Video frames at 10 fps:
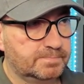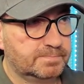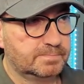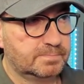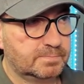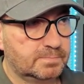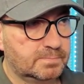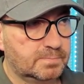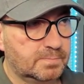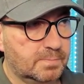
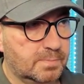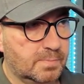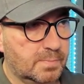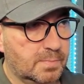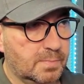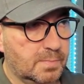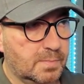Nobody speaks.